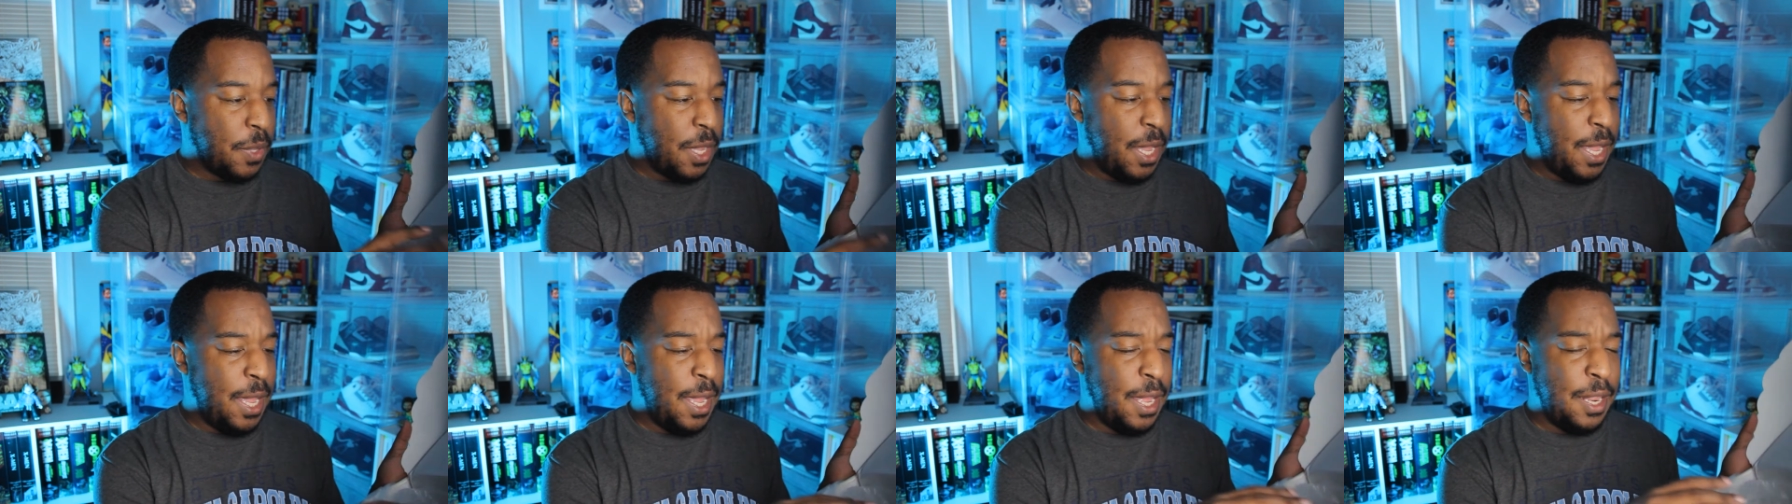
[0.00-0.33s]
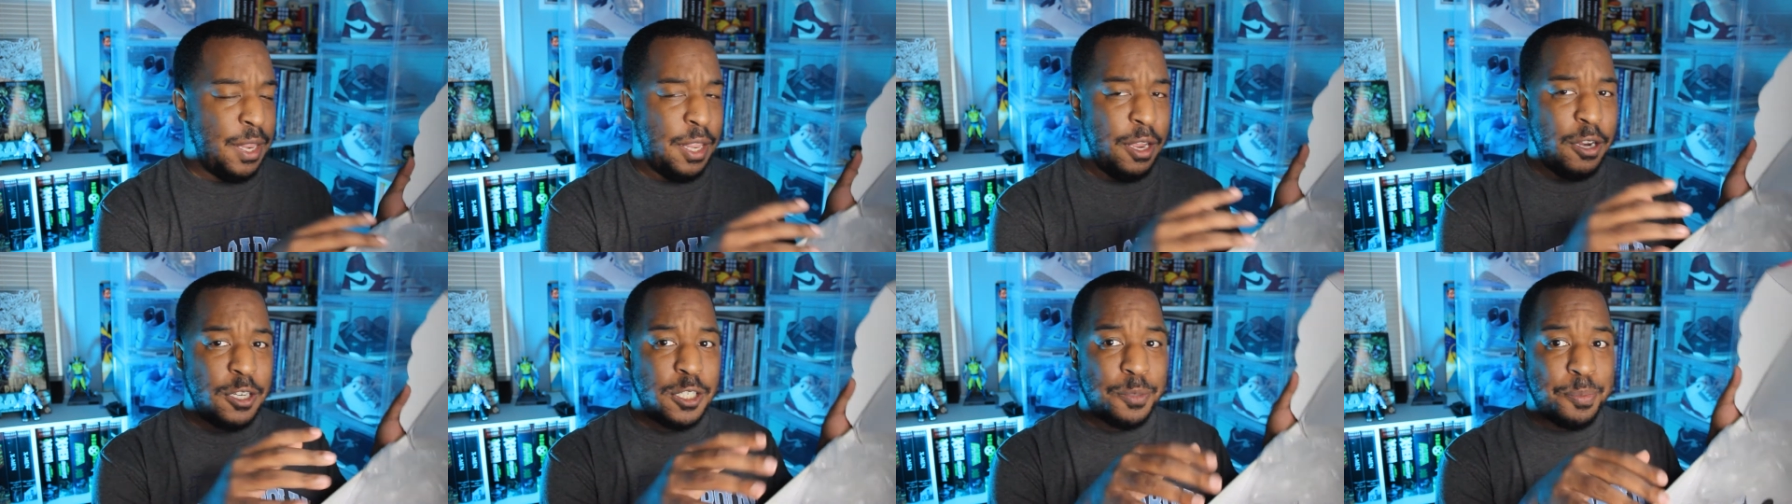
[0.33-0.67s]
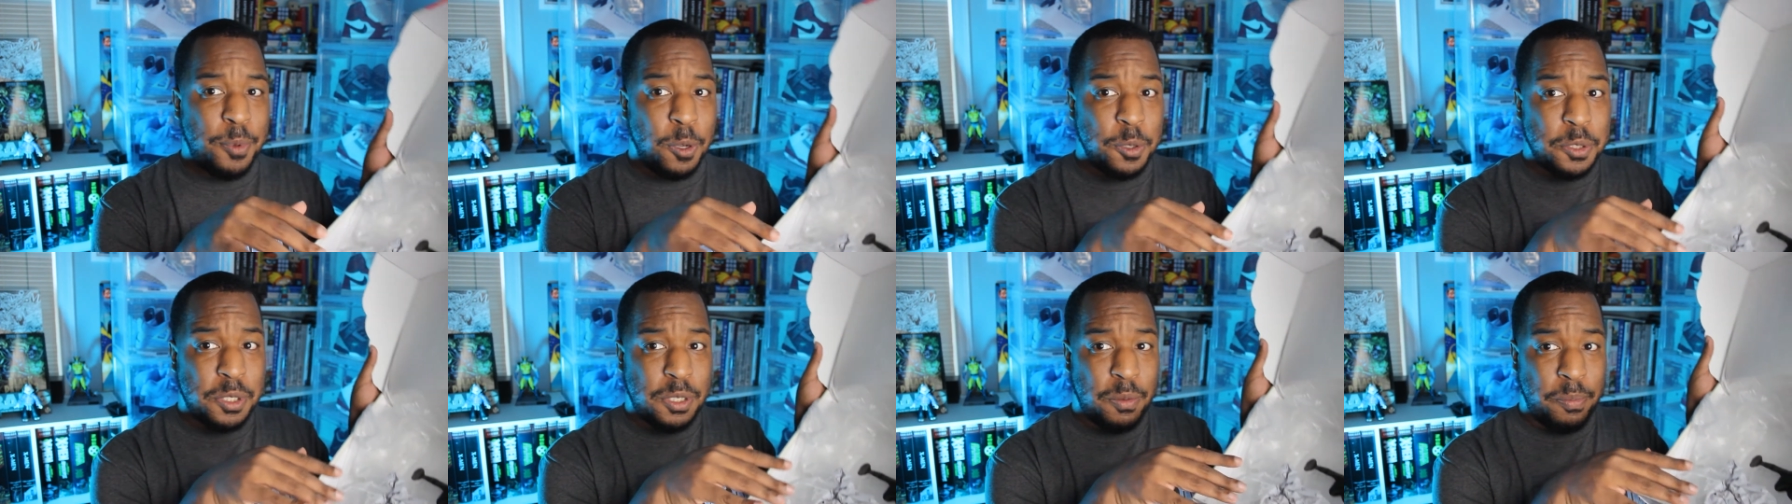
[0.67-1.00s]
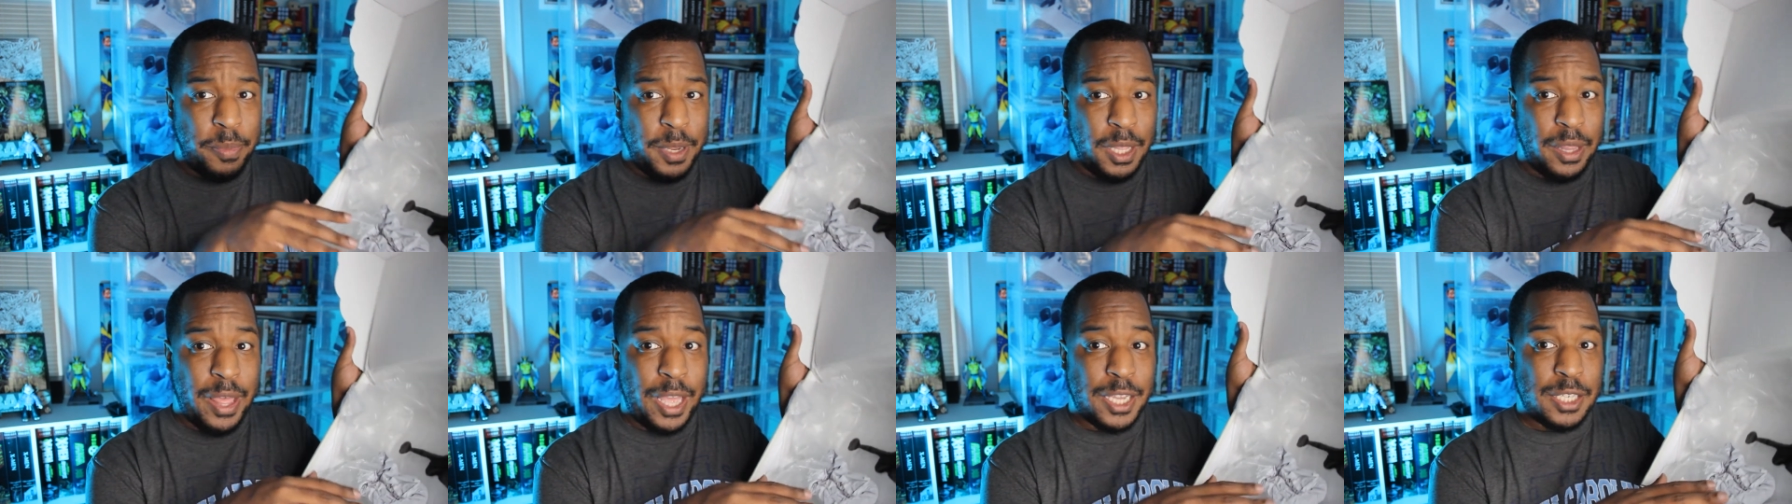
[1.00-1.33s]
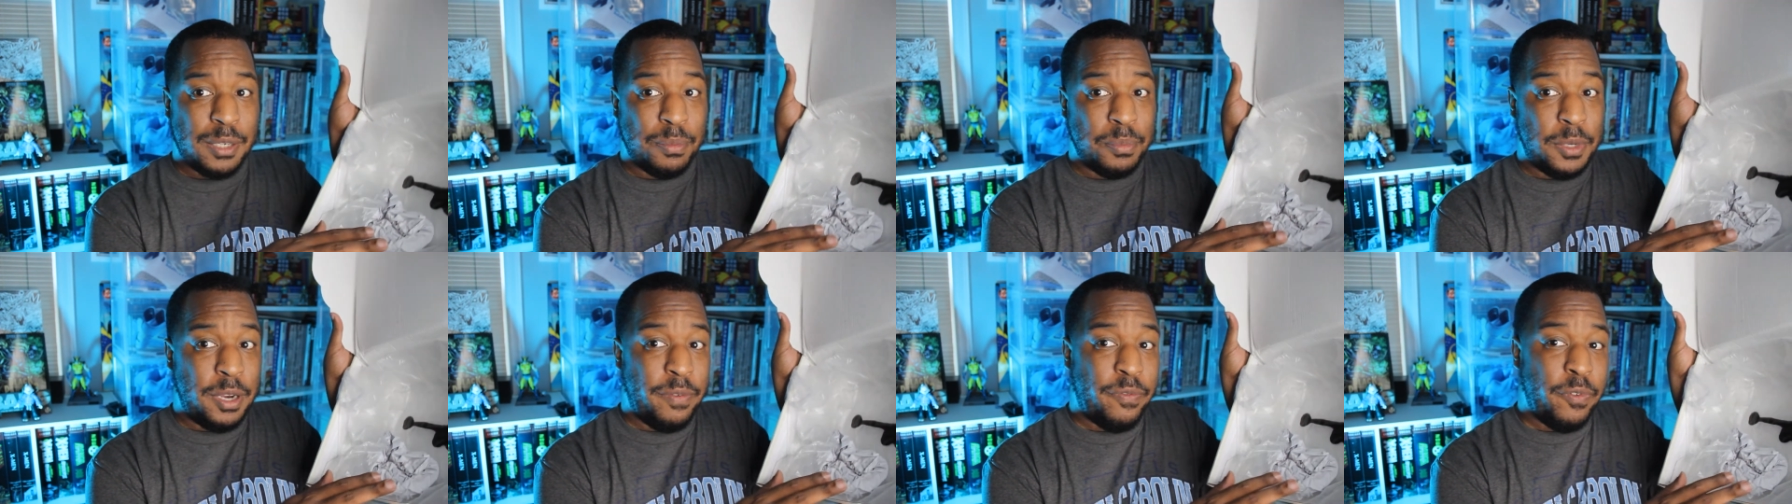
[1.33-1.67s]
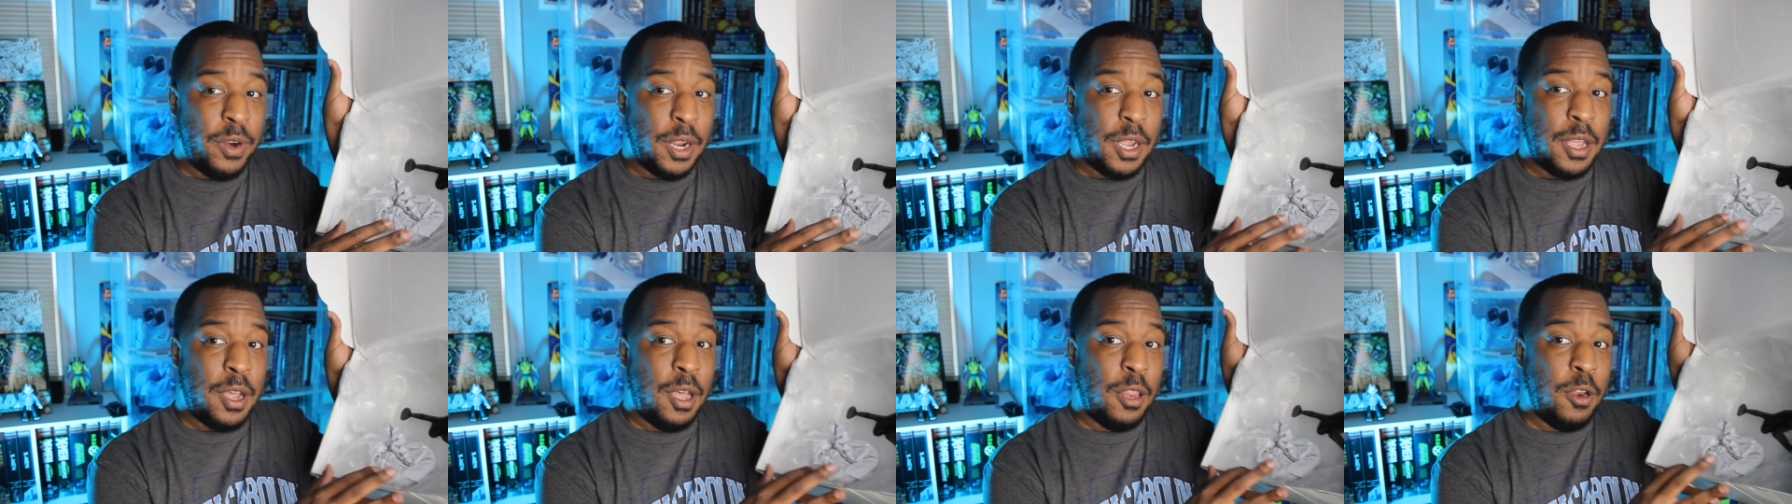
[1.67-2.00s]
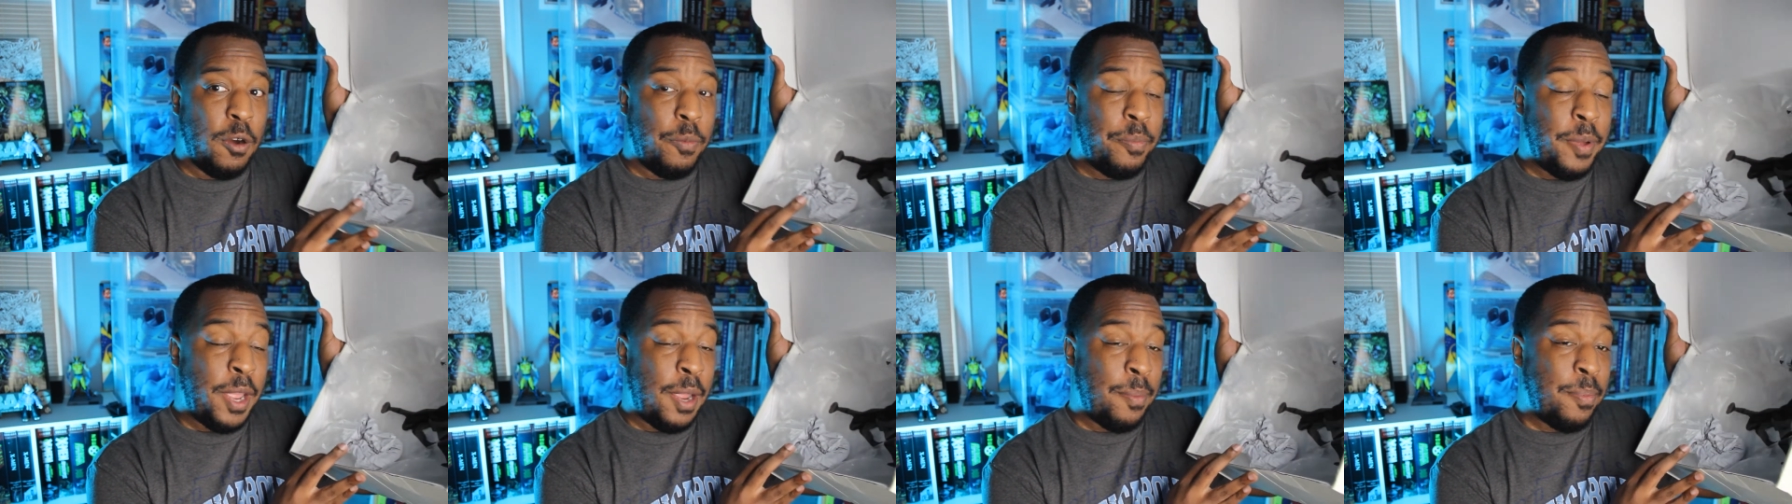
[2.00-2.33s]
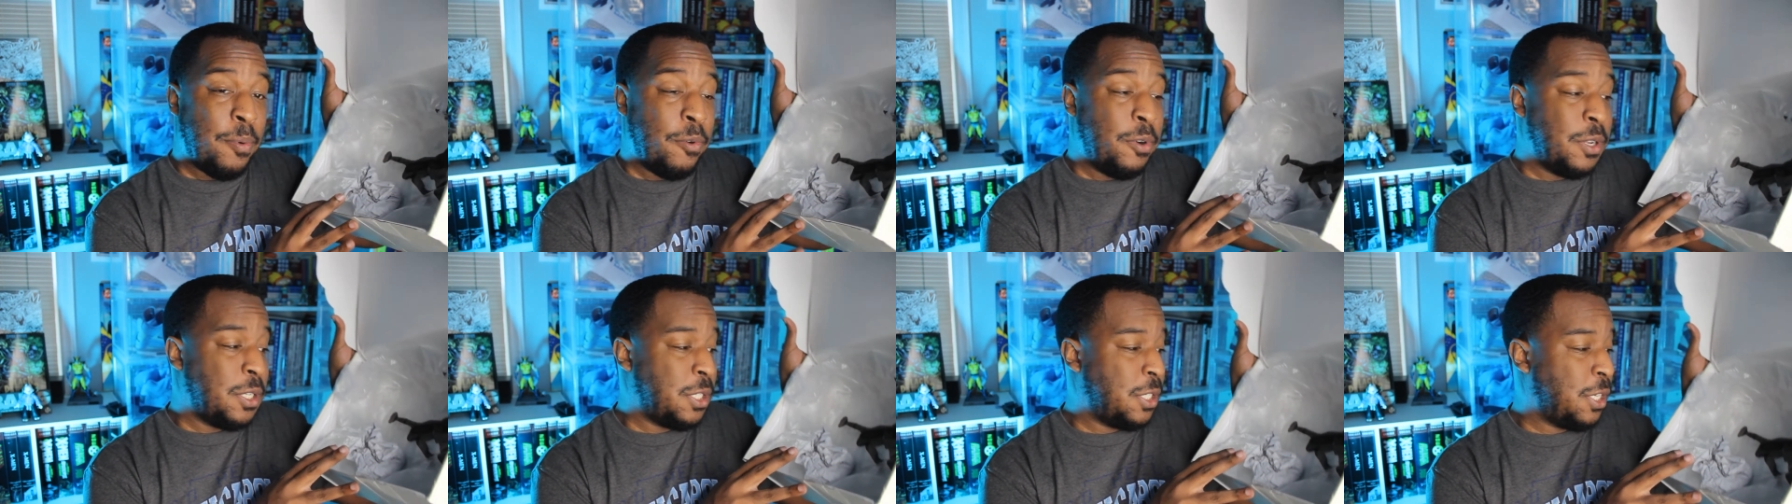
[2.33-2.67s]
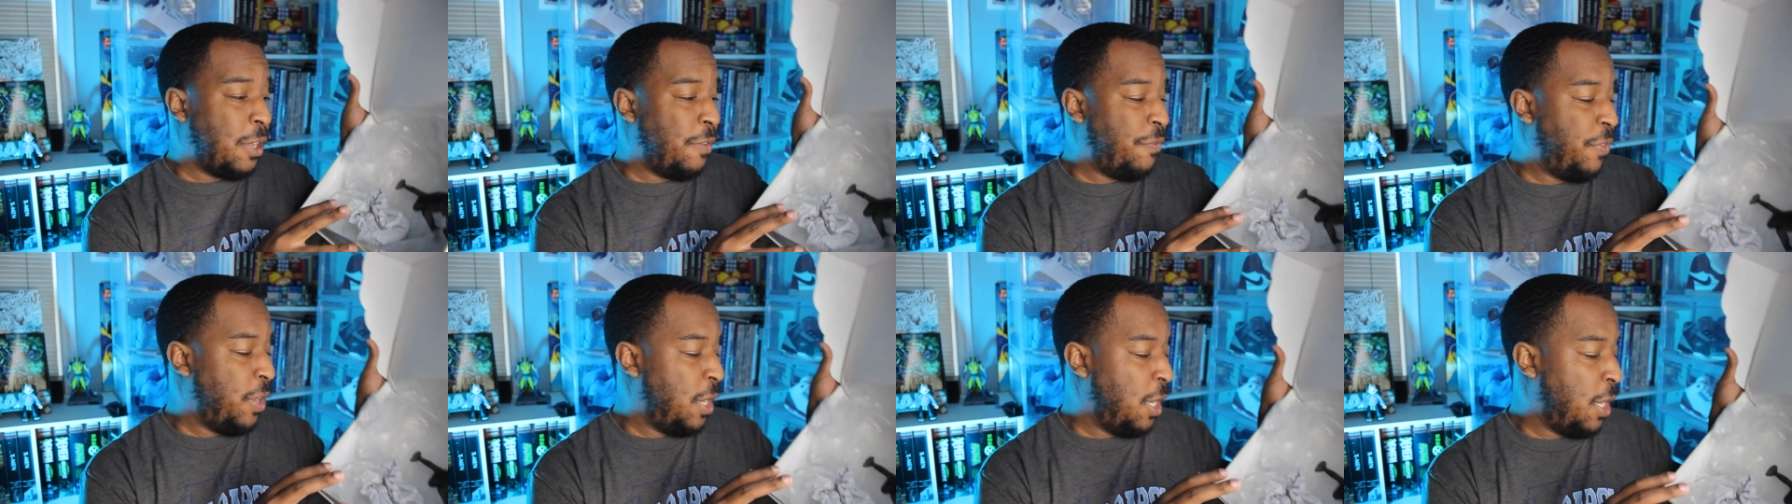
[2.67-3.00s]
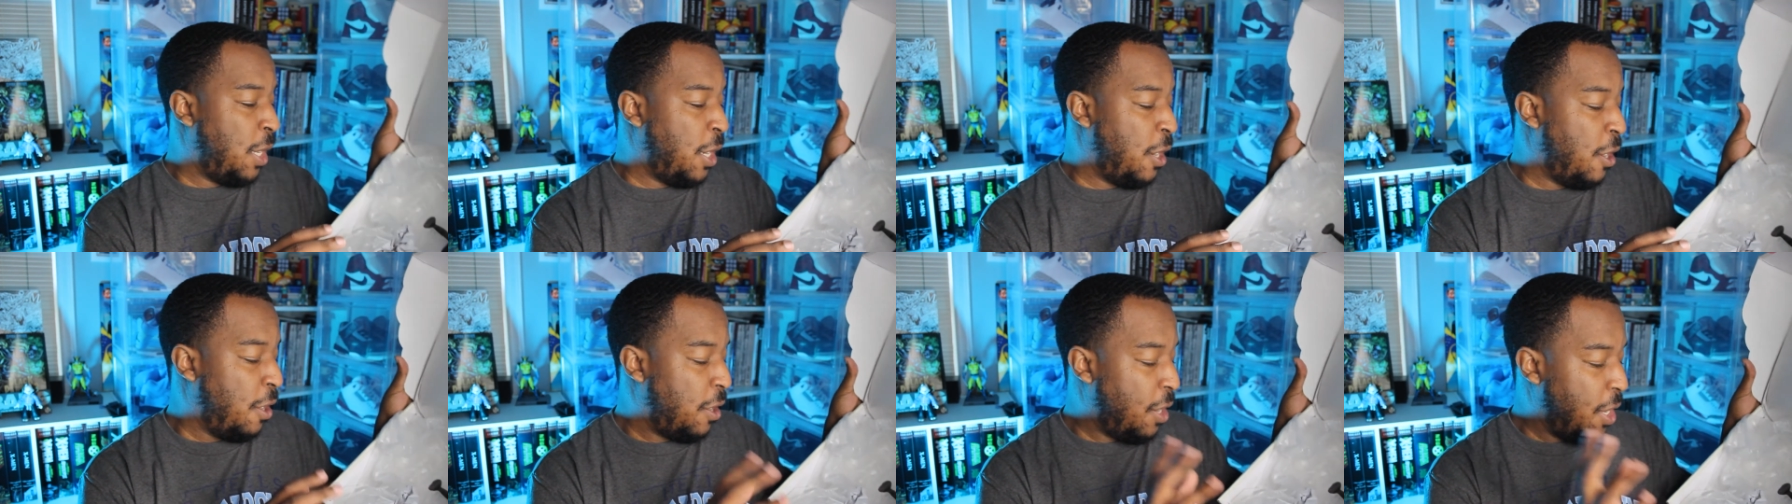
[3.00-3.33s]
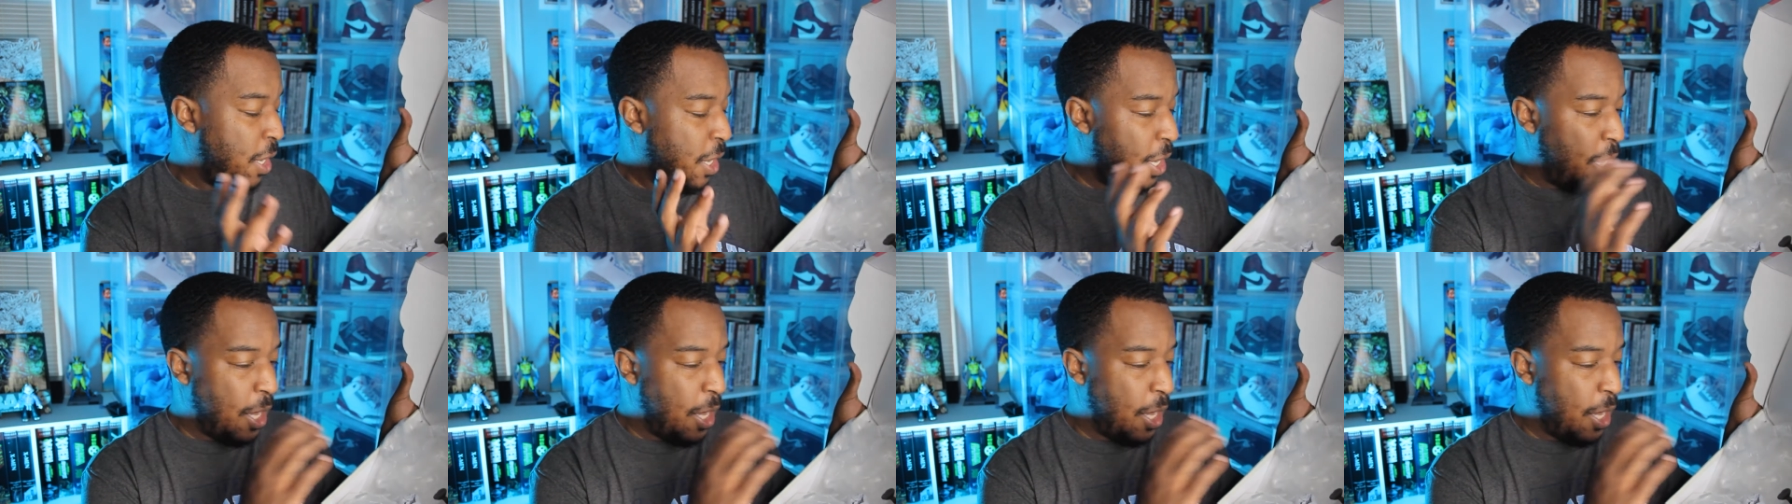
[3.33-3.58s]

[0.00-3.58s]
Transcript: And there's supposed to be like some different colored paper and stuff in here.